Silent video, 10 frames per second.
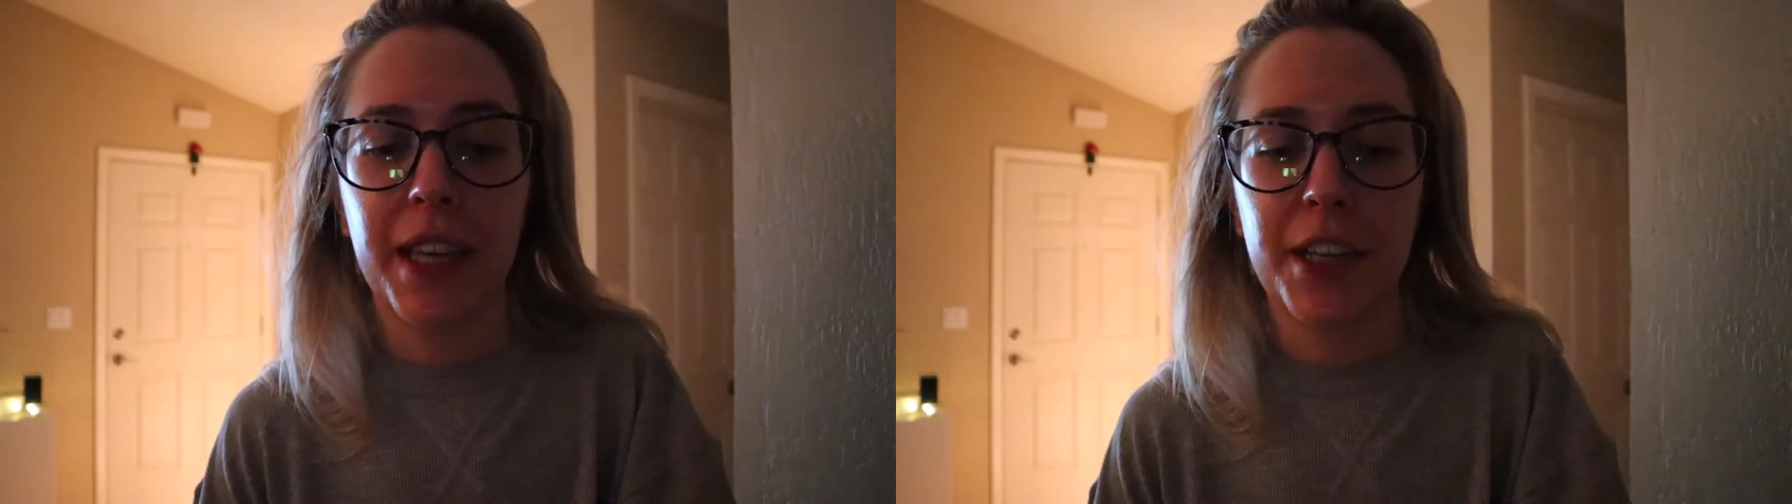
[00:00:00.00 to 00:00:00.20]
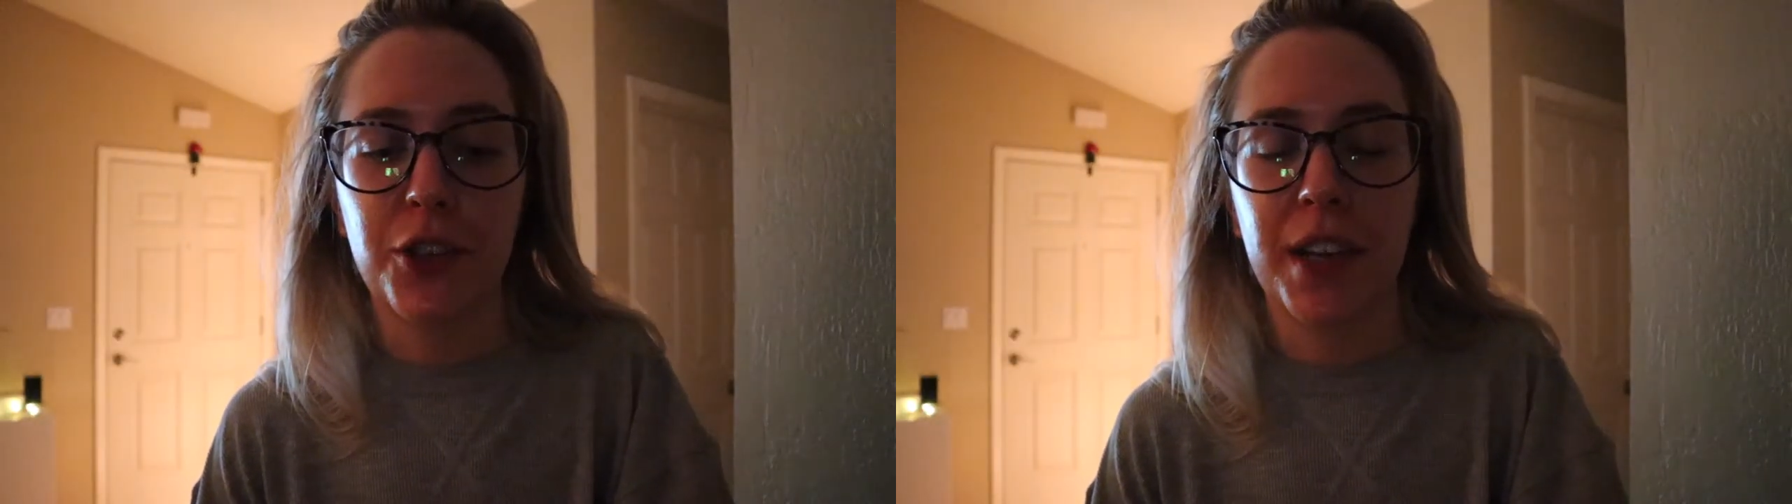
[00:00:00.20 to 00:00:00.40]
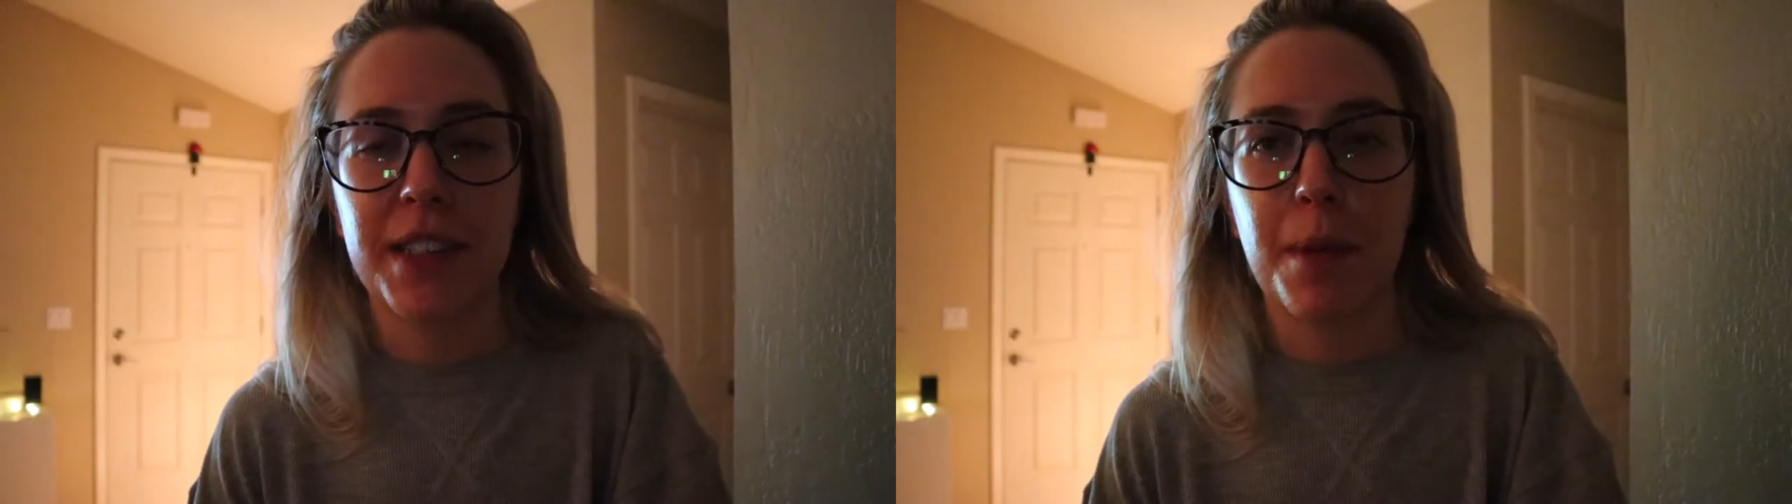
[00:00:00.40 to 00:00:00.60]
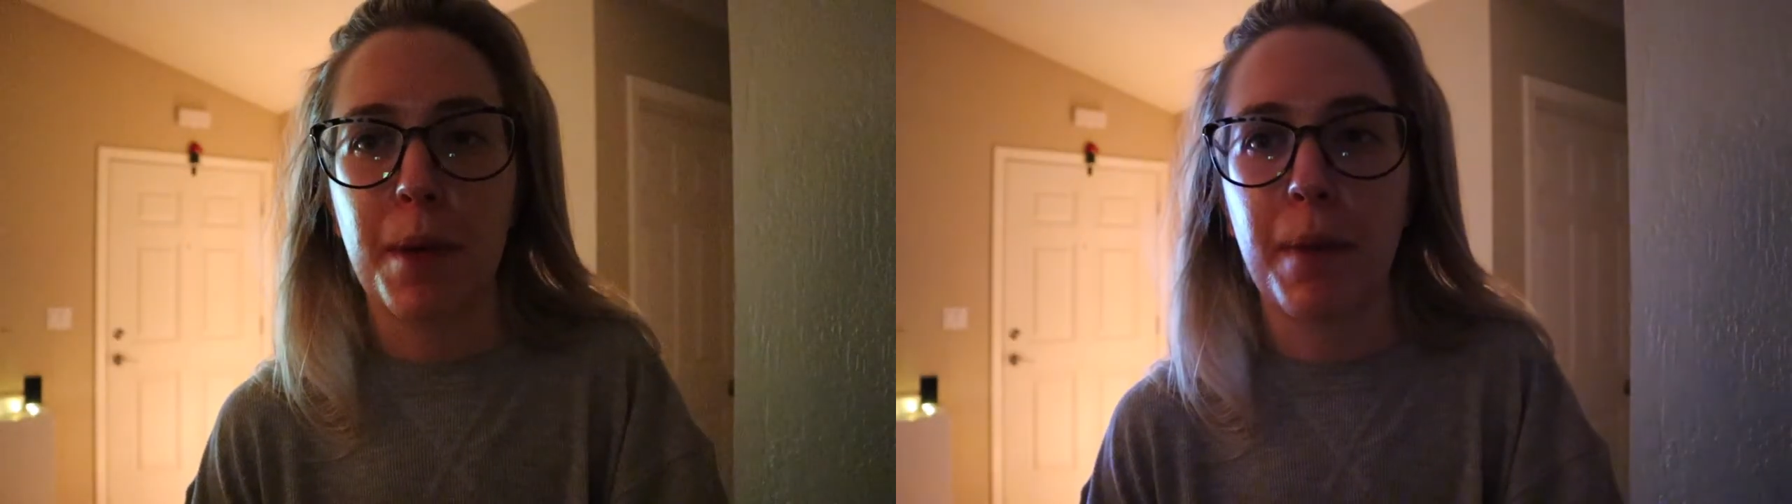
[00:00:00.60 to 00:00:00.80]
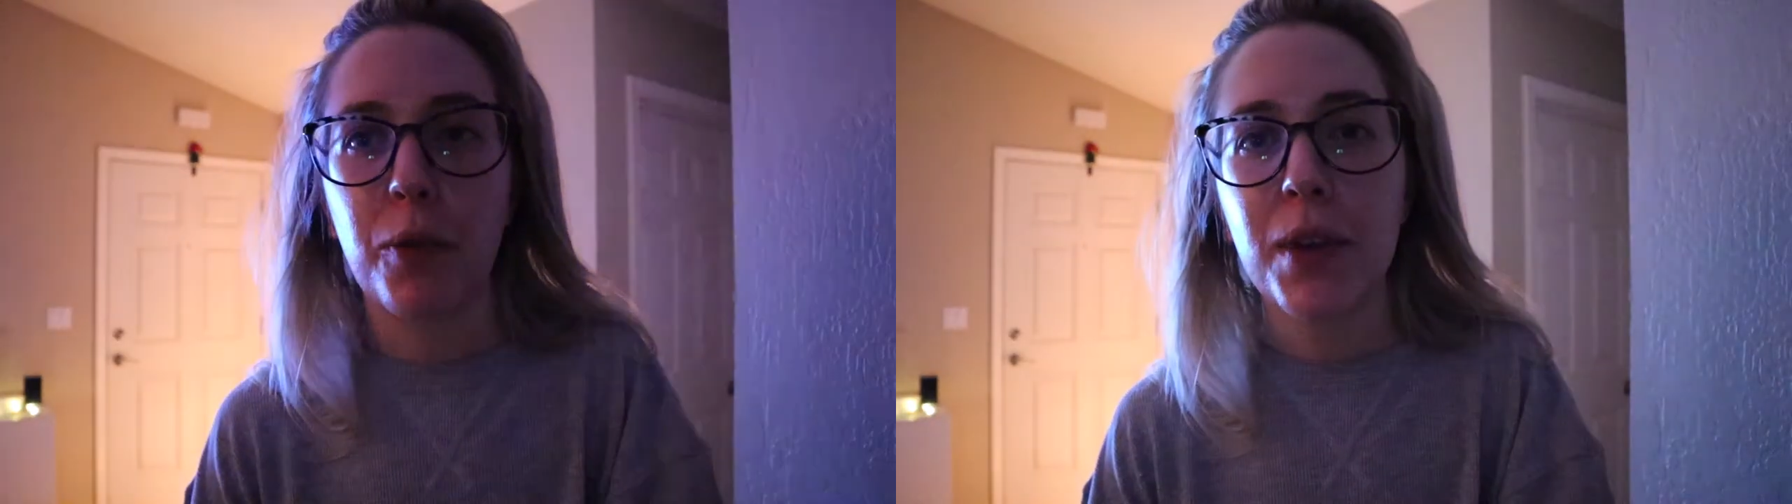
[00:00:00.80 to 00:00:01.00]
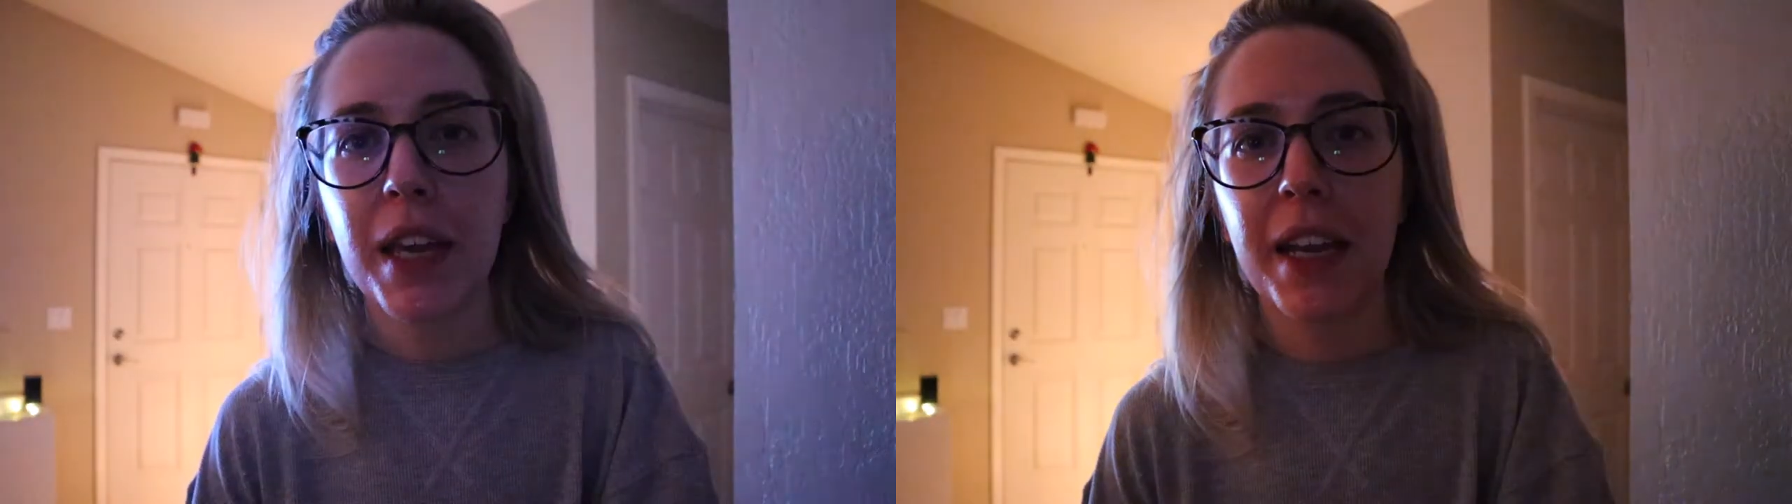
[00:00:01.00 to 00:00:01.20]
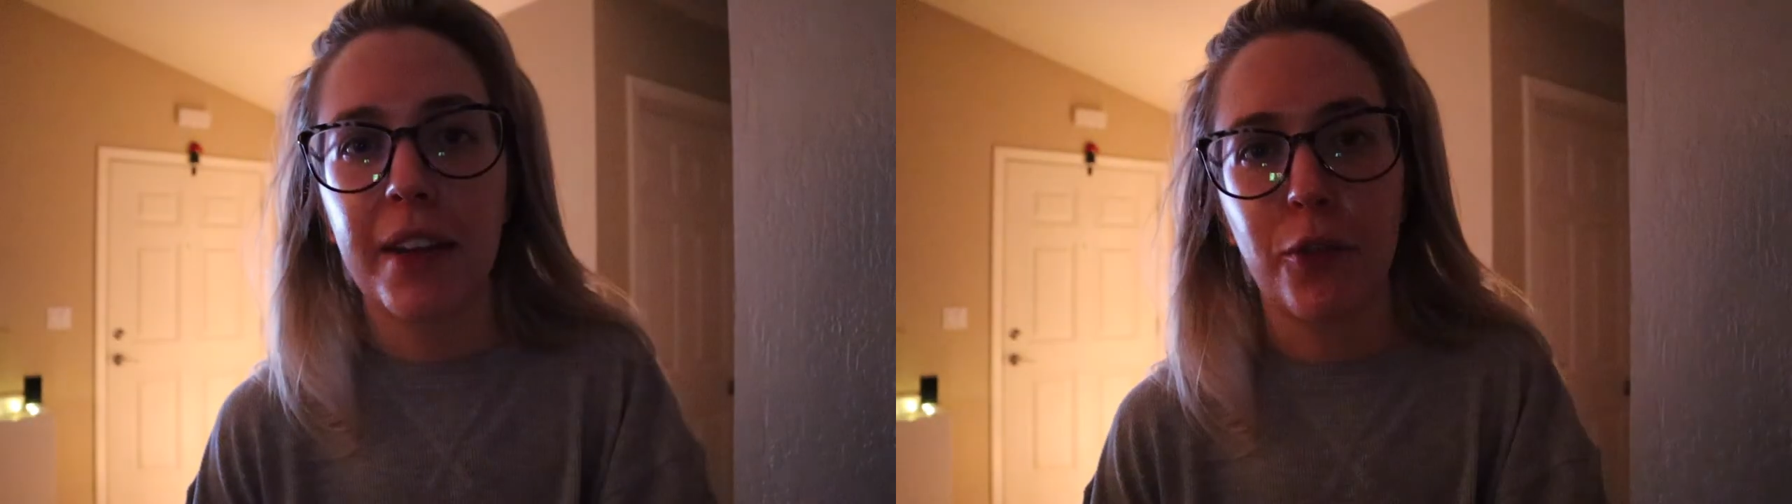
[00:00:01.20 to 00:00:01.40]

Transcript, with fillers: catch you guys up on my weekend.